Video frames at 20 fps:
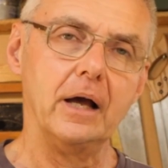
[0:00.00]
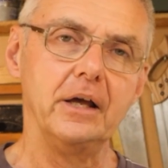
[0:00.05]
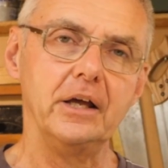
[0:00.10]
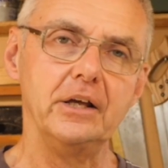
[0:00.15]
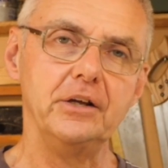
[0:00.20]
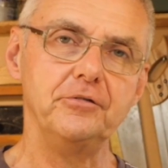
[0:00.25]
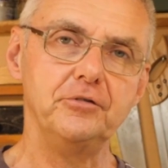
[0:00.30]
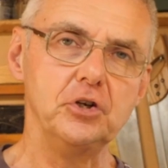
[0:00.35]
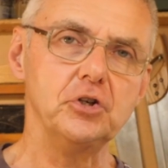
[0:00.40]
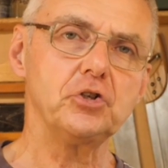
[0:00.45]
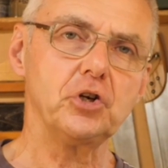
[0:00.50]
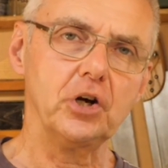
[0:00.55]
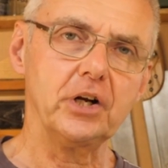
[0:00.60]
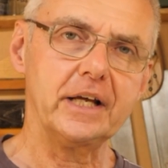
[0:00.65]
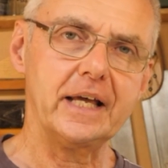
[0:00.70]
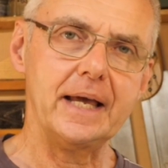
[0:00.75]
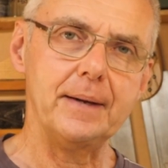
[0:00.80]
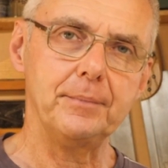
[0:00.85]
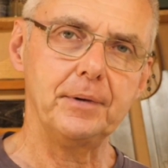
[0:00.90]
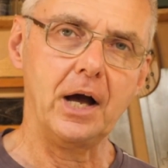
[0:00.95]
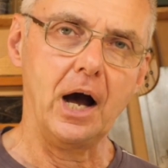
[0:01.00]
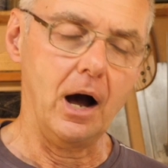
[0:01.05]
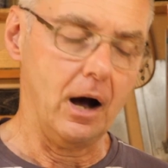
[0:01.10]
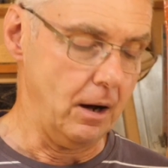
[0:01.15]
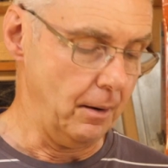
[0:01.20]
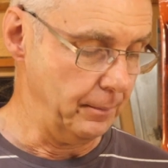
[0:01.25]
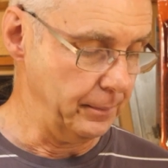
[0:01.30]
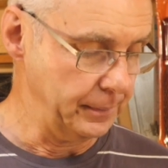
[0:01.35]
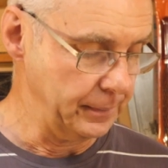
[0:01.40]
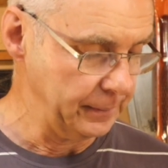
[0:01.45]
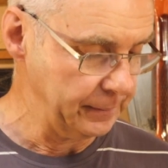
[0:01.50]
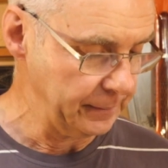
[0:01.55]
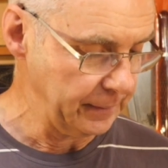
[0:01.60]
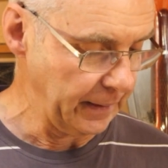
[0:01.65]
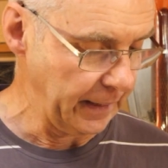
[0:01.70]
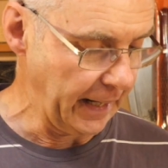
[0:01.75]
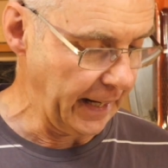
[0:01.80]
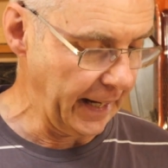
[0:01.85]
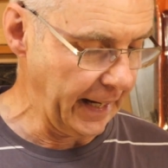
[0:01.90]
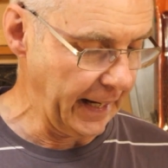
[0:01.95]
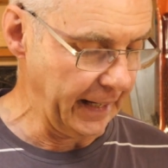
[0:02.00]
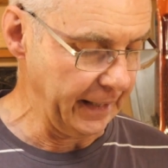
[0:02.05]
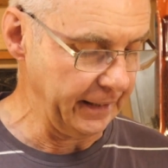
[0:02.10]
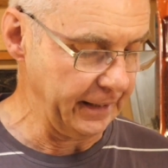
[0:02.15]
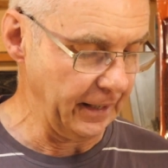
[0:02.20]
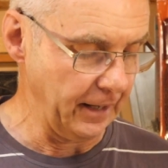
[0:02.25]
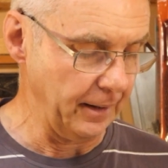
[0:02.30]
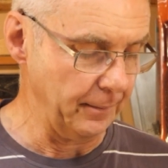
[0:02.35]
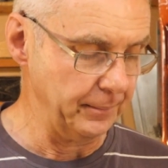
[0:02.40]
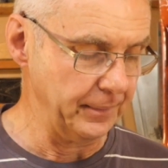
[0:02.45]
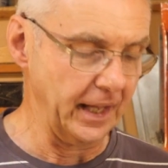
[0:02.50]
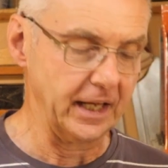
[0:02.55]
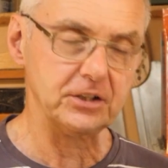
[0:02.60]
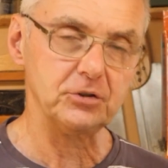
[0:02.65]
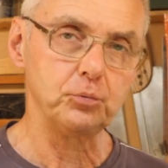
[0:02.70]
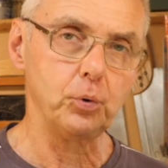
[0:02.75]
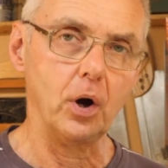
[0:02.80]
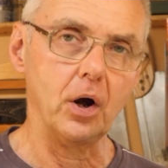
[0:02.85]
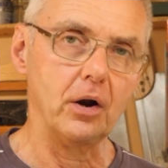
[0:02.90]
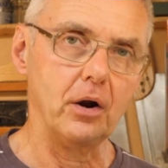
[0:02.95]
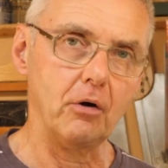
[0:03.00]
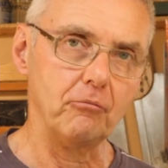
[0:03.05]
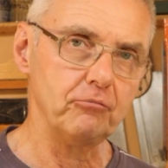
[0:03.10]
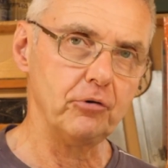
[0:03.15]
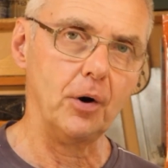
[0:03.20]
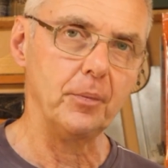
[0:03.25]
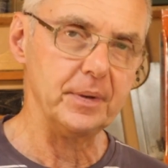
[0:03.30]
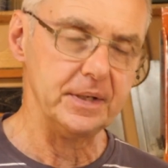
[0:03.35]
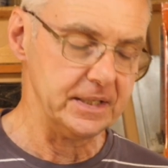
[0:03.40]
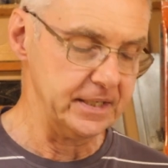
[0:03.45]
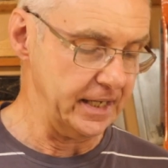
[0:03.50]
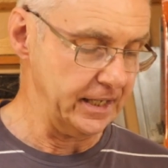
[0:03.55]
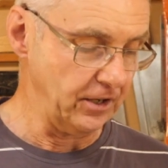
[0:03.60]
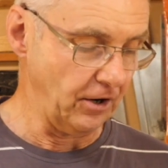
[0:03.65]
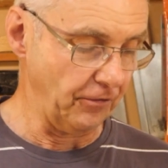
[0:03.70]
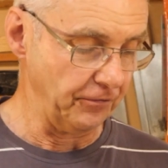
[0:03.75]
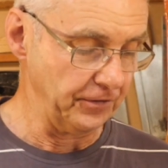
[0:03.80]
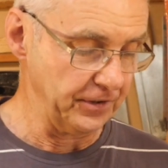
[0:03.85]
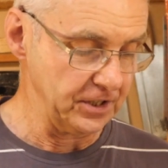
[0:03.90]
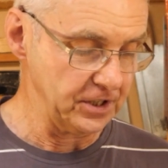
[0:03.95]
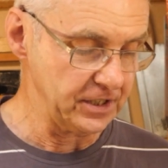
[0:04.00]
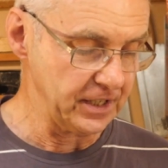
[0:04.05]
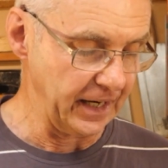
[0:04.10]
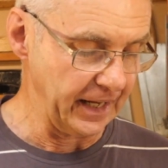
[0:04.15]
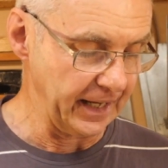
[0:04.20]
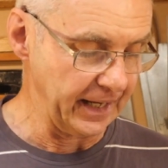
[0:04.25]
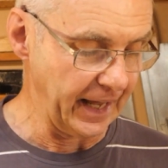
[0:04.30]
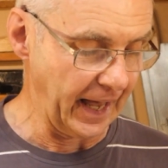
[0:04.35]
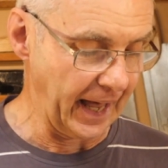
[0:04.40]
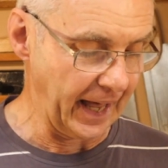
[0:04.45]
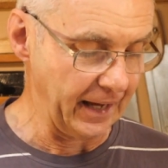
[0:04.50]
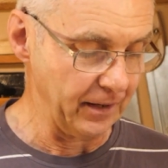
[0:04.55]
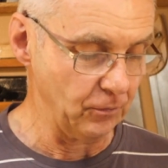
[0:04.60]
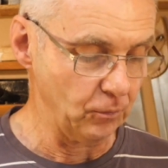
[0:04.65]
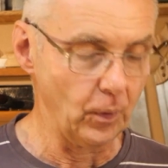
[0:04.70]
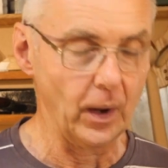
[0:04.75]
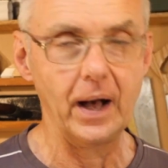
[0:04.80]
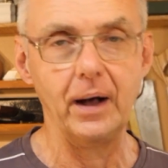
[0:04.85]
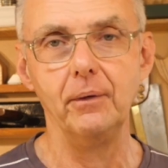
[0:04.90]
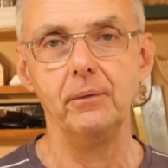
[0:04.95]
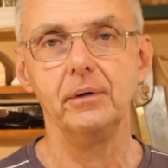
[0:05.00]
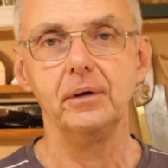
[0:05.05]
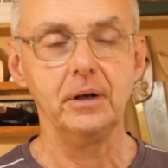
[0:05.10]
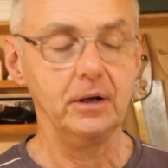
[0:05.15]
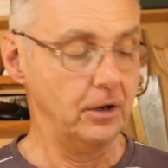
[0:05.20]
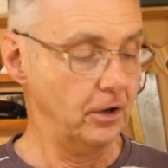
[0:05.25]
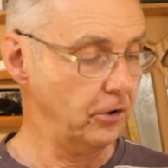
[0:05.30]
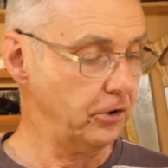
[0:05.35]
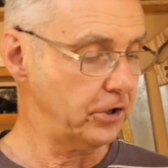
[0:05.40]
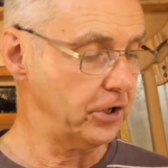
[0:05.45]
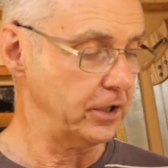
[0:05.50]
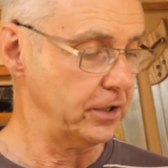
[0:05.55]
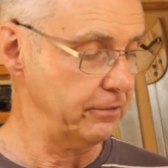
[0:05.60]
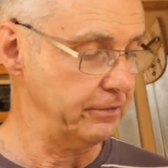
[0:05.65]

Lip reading: You've just got to keep calm. And that's what Robin did, obviously. And, well, look at the